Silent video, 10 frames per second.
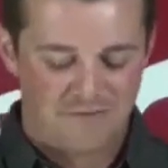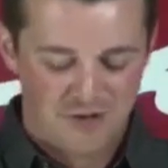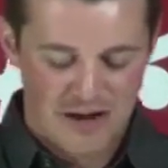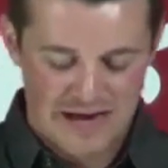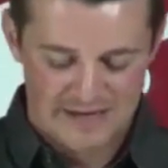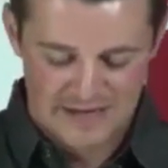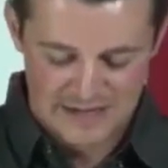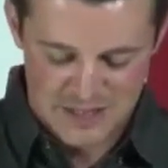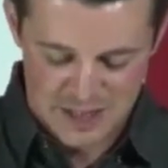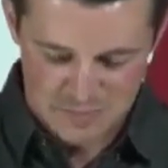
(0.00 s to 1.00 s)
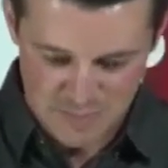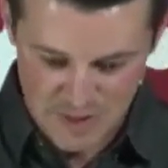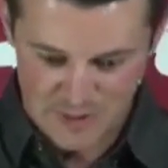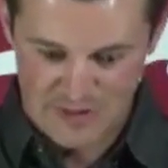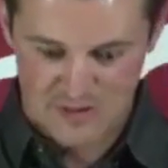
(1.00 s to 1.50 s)
Have you had an
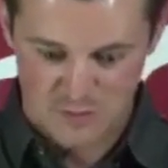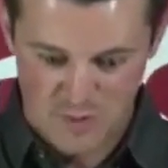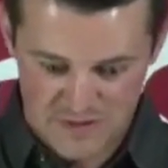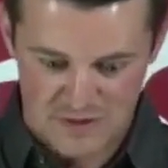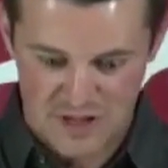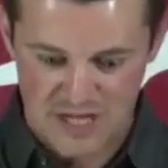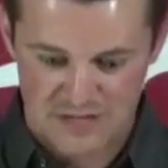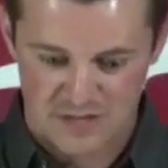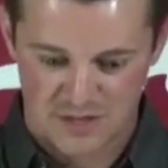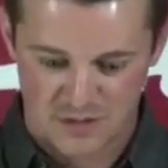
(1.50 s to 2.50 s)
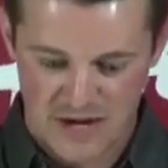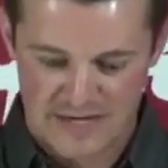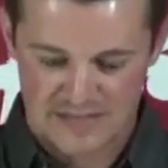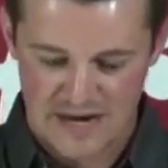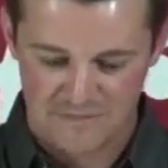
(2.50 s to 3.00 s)
experience with Jesus' grace?